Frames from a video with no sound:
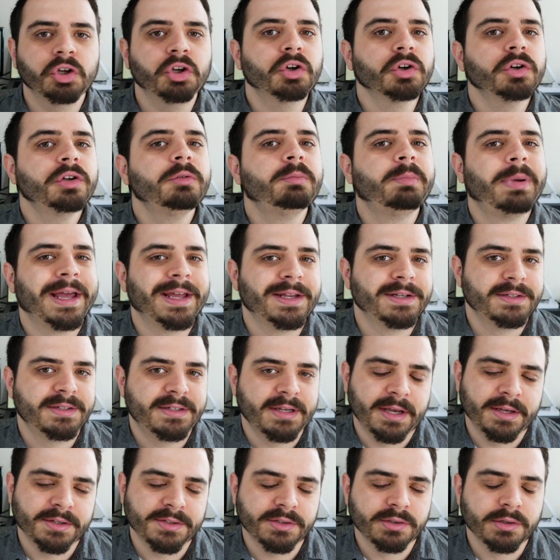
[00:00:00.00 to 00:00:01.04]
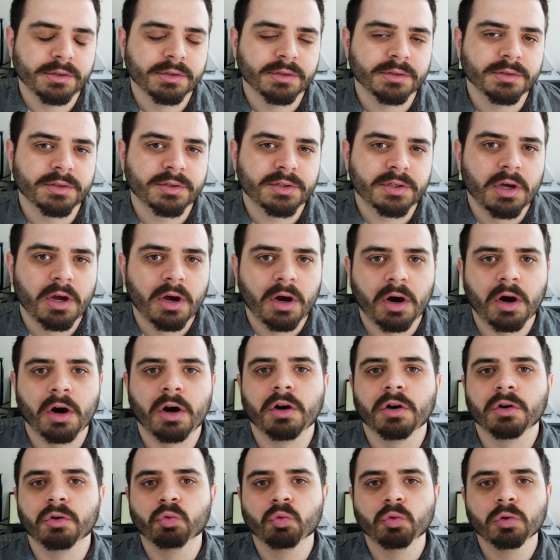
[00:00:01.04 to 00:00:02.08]
Good pen testers
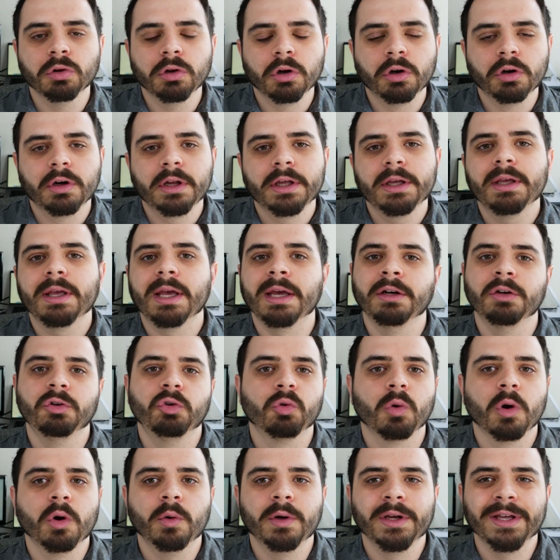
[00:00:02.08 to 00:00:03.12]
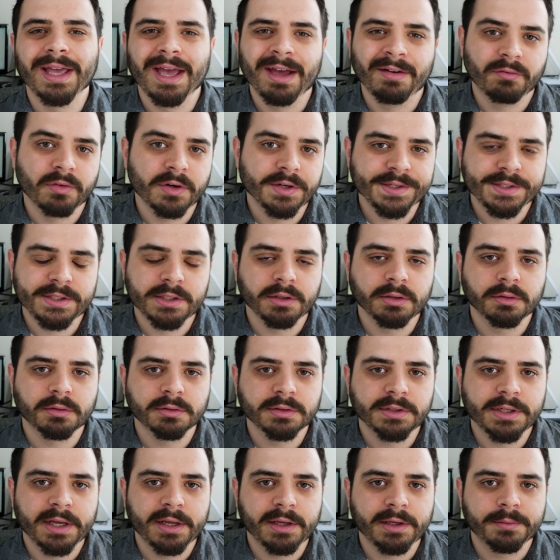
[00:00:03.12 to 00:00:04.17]
are learning and growing every single
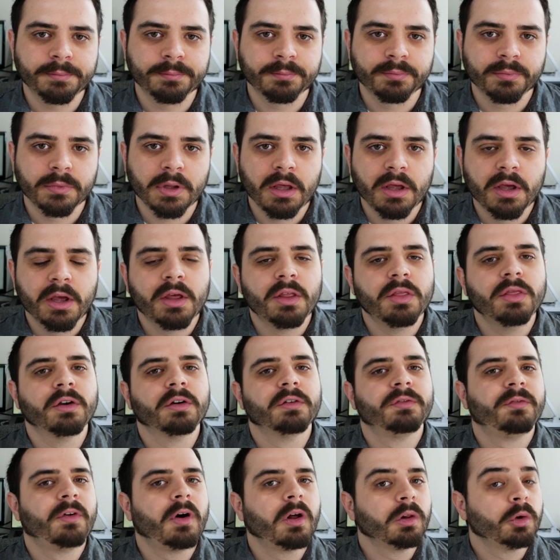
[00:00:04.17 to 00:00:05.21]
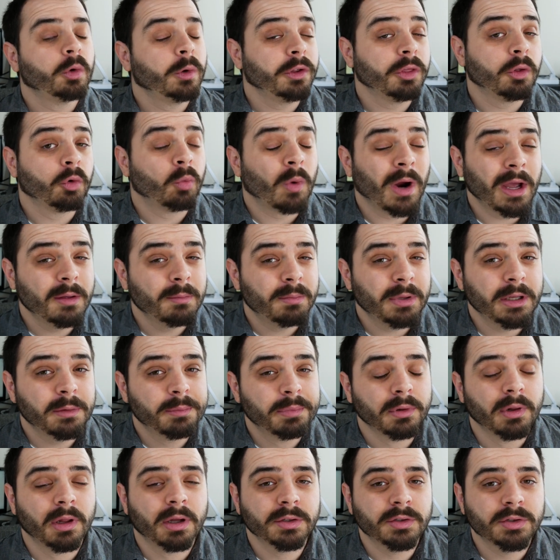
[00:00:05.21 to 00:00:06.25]
day. They're following the right
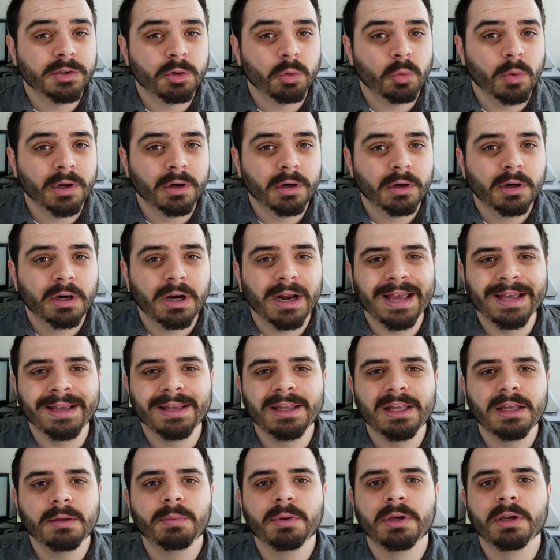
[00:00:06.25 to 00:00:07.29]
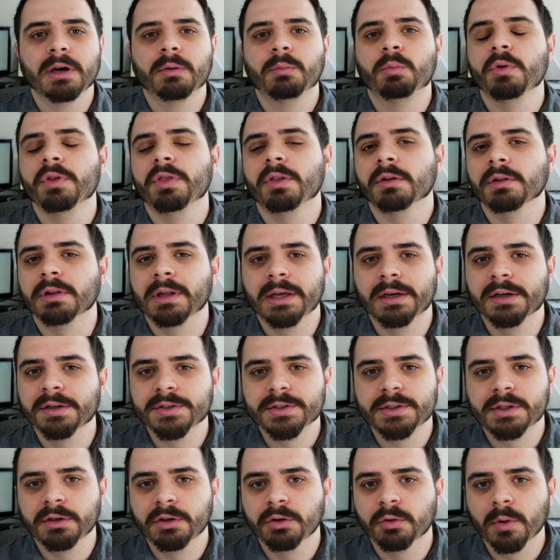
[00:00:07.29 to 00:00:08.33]
people on Twitter and keeping up with the
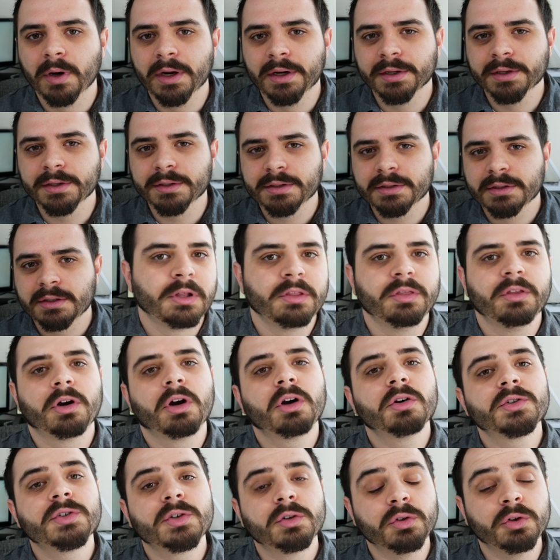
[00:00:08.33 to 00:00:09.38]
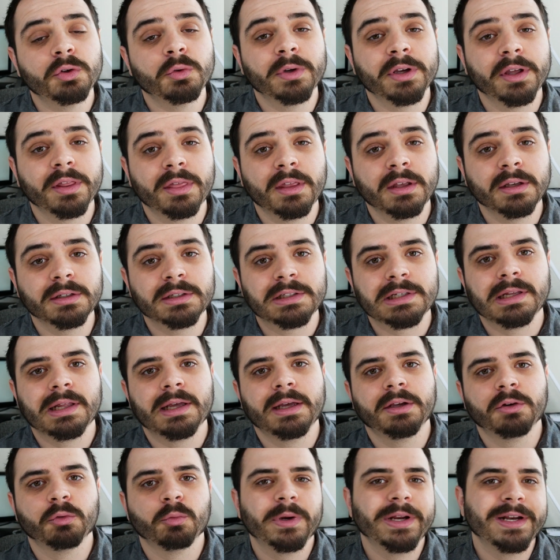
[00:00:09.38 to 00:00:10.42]
latest and greatest. They're also doing things
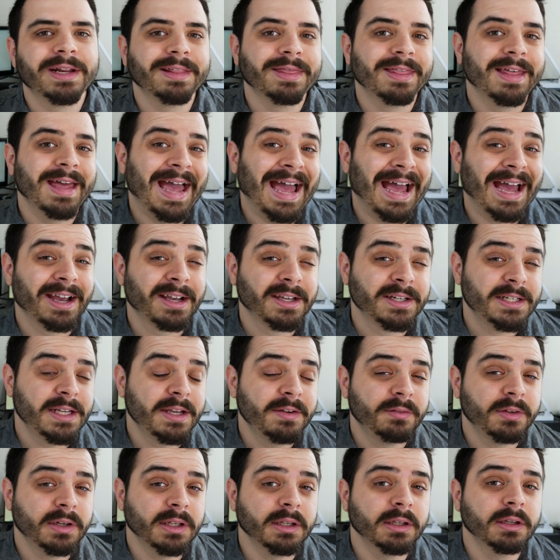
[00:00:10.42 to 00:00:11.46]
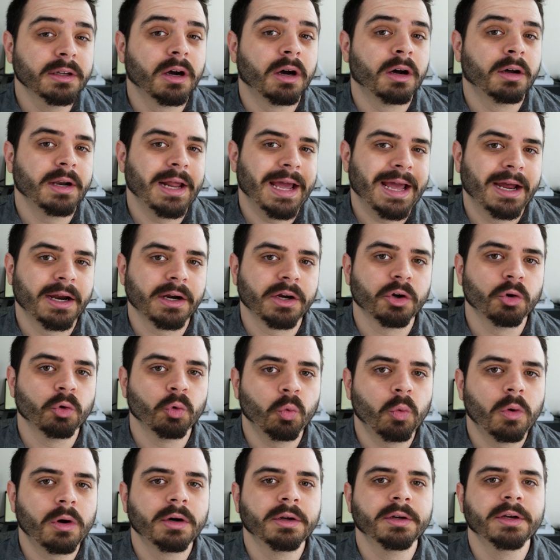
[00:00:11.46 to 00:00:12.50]
like reading the Hacktivity on
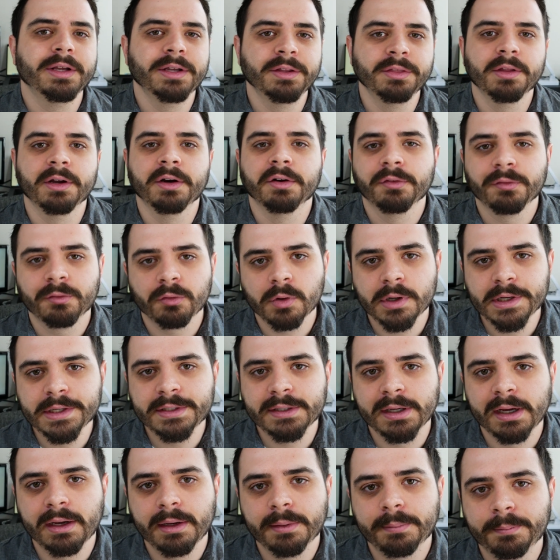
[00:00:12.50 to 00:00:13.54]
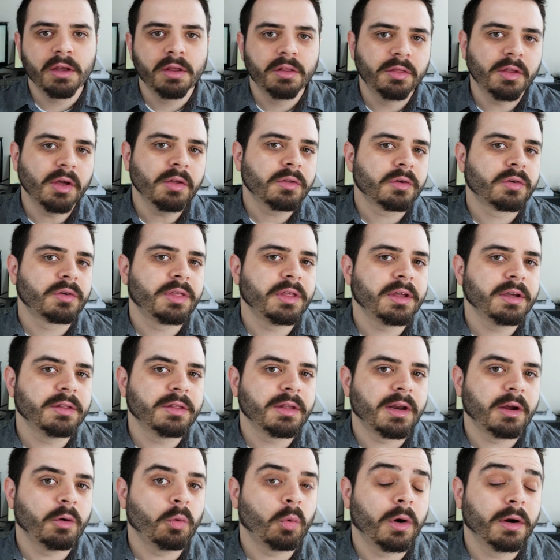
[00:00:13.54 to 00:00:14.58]
HackerOne in their free time. The other thing
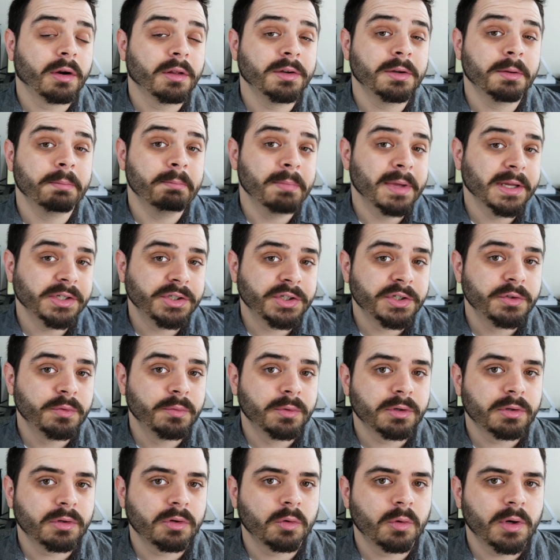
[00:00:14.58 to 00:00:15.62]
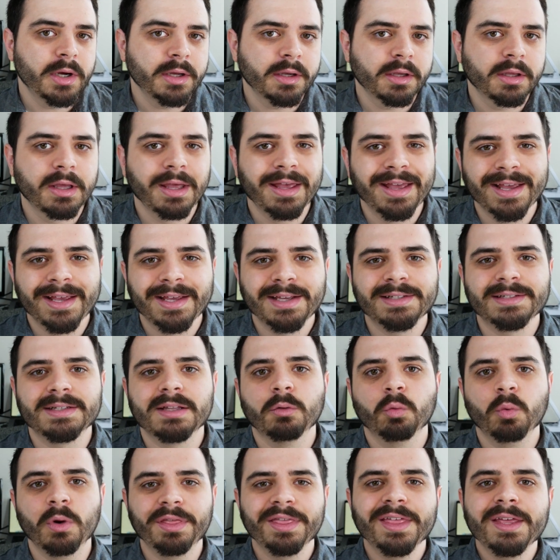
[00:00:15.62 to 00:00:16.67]
that I wanted to mention real quick is
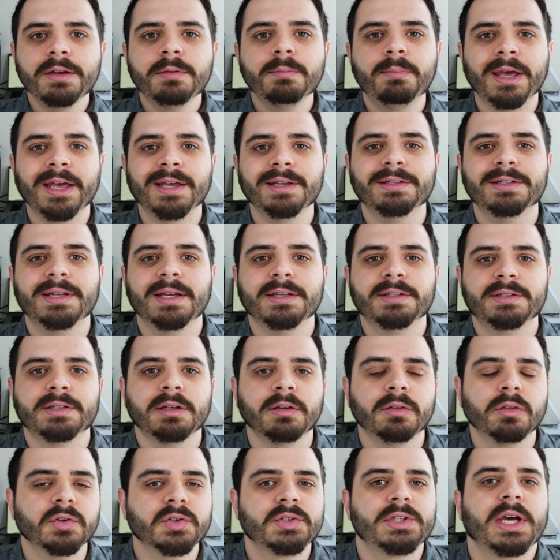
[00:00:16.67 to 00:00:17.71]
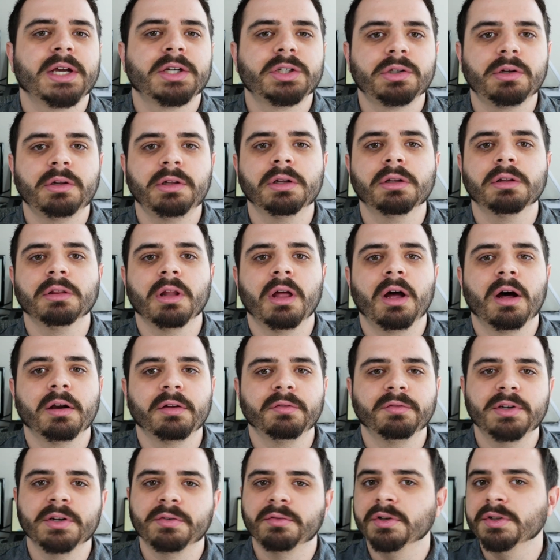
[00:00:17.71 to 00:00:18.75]
that within pen testing, there's actually a lot
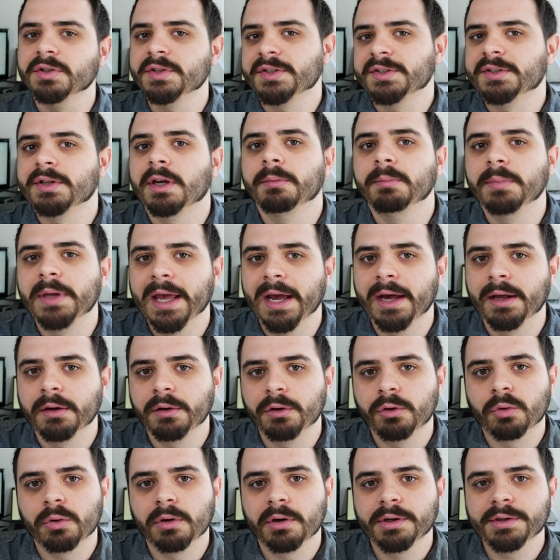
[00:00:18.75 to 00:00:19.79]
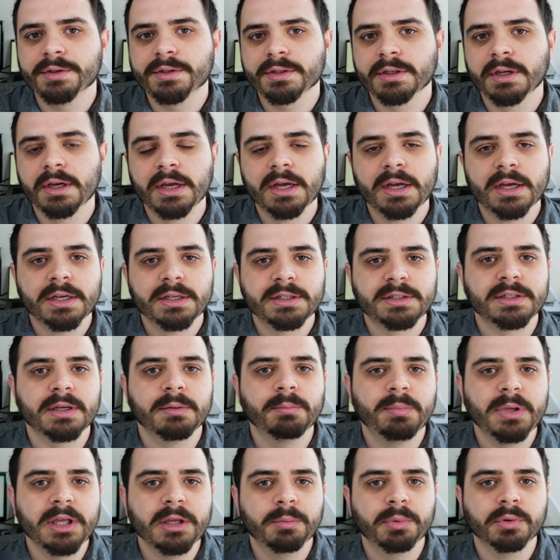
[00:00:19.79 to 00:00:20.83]
of different subcategories.
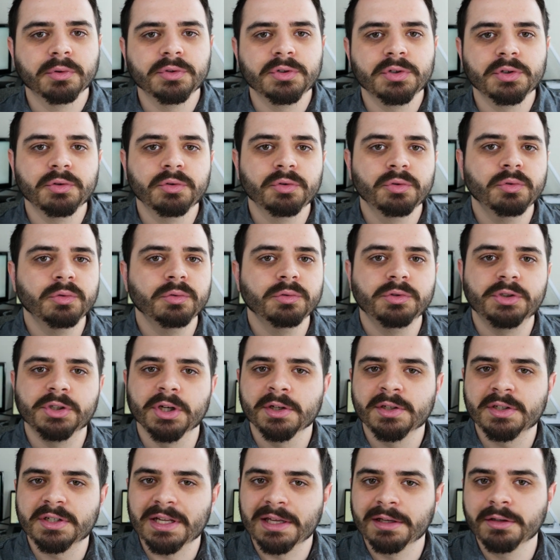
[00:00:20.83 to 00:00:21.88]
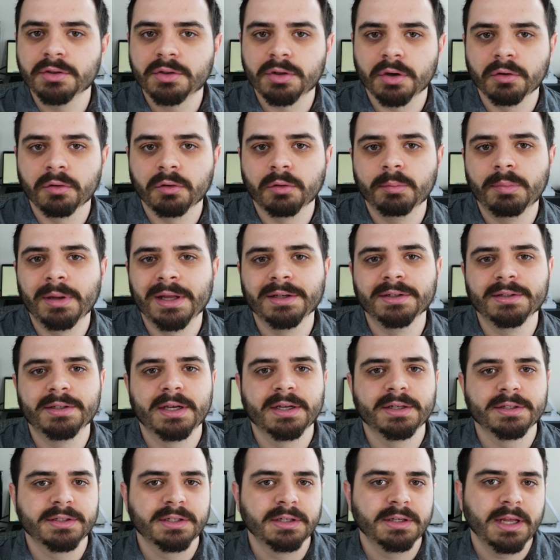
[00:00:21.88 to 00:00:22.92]
Some people do just internal pen
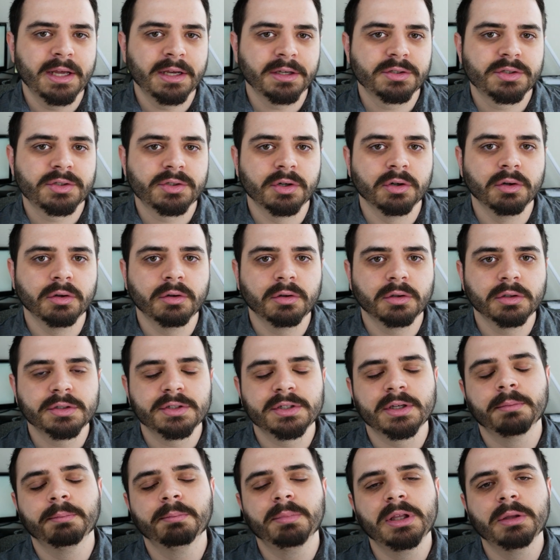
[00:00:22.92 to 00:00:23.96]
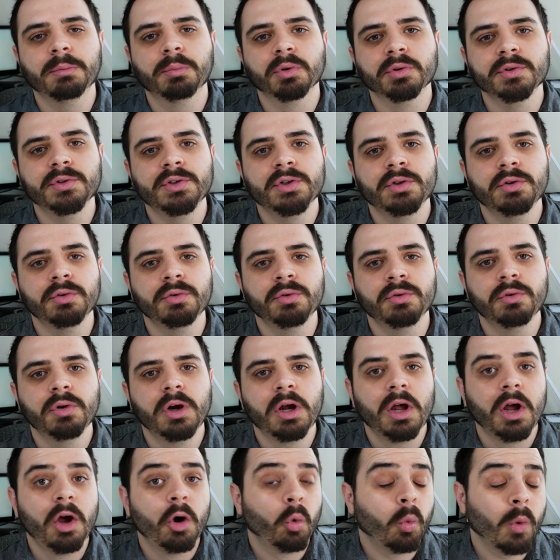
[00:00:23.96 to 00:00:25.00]
tests and external. Some people do
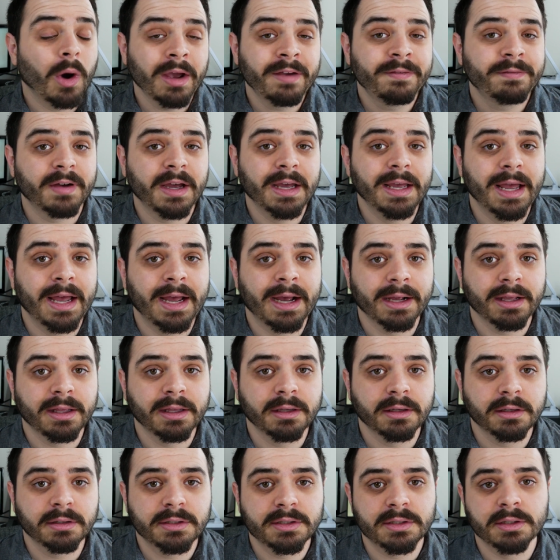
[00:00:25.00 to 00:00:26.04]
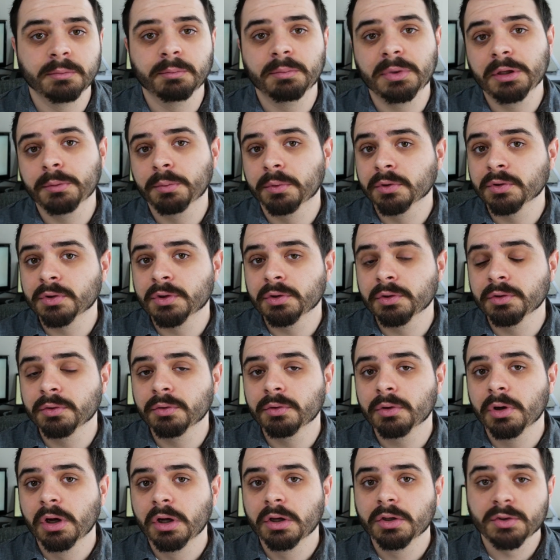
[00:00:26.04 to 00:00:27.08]
Wi-Fi hacking. Some people
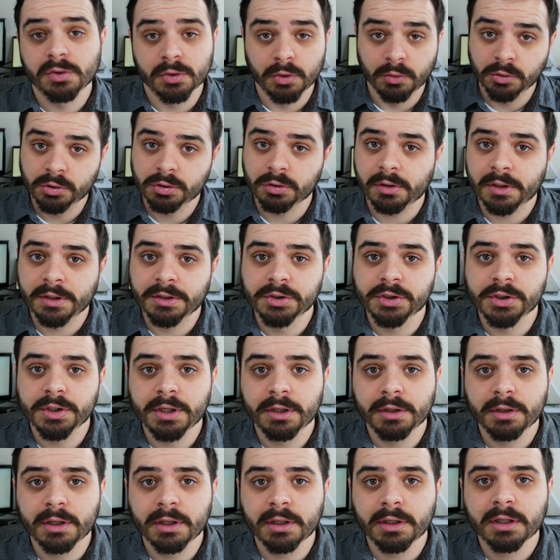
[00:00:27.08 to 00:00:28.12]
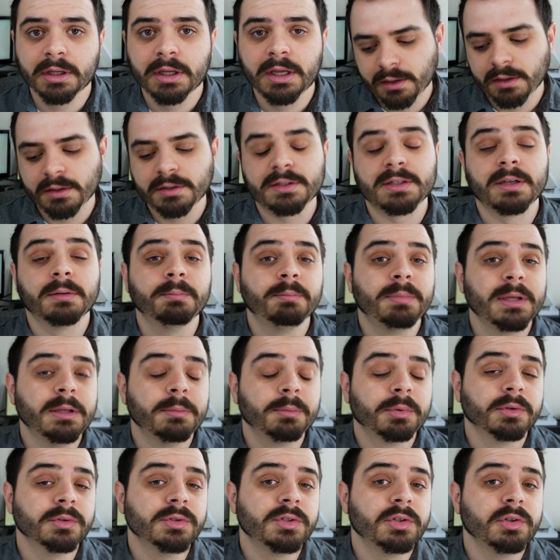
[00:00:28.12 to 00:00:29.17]
do social engineering. Some
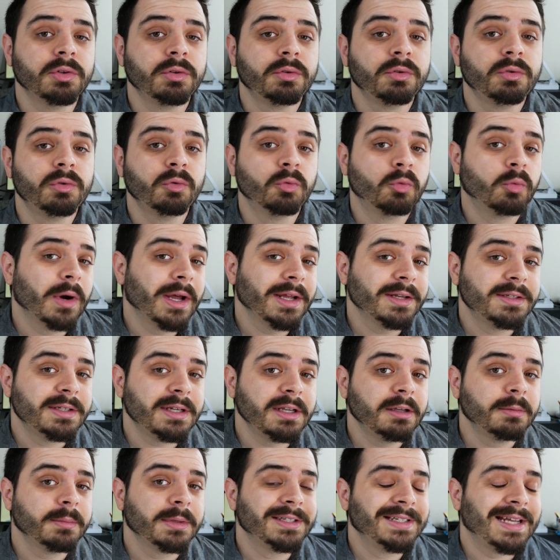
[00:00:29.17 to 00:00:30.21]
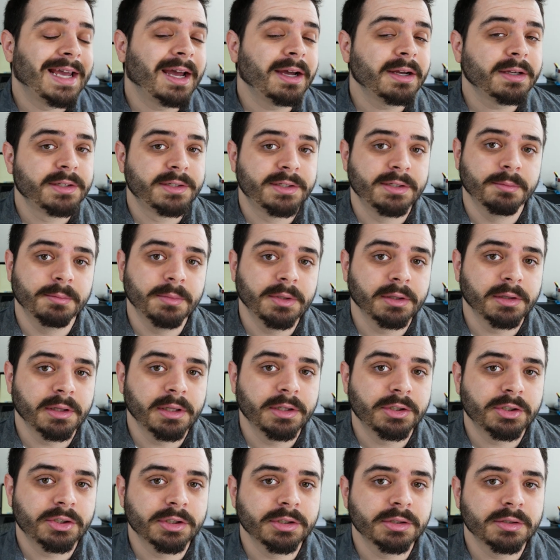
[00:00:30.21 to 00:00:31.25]
people do red team attack
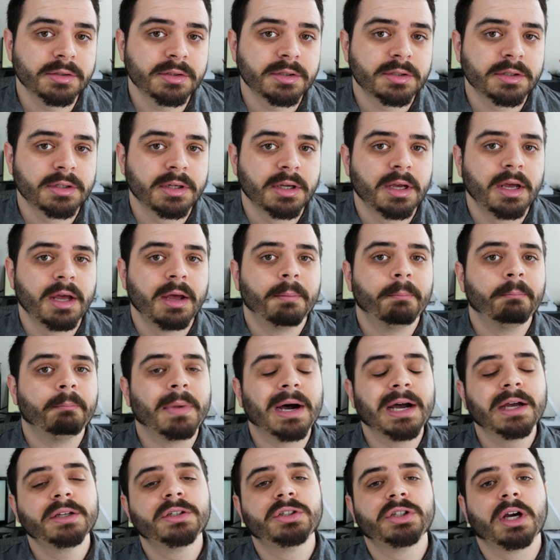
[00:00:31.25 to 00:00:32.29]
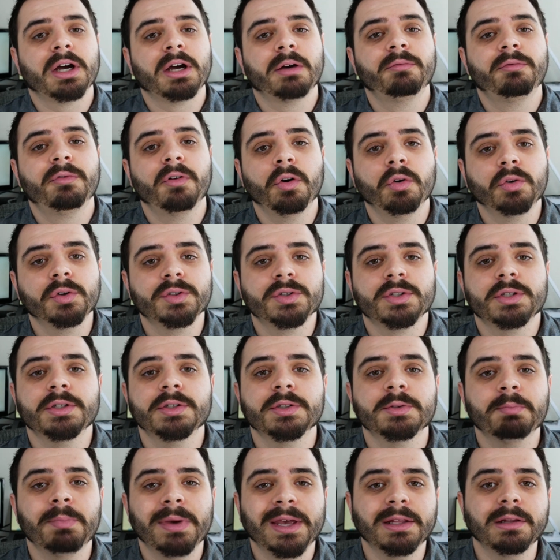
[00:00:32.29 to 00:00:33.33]
simulations. My job
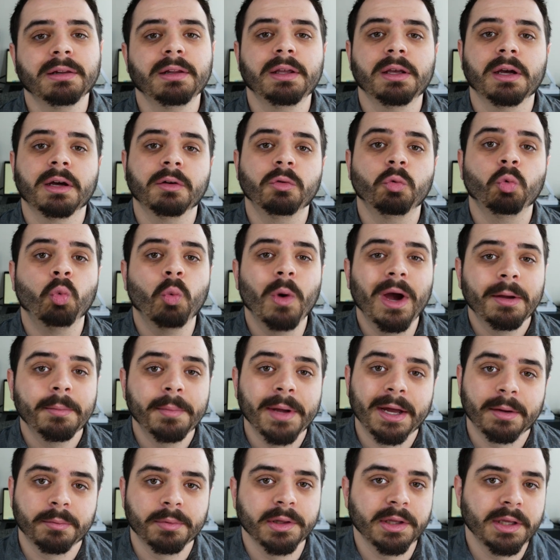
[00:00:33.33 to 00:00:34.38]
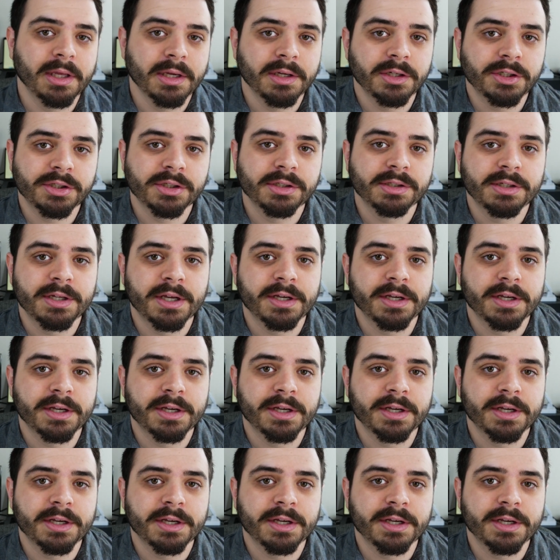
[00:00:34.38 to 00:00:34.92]
focuses mainly on web application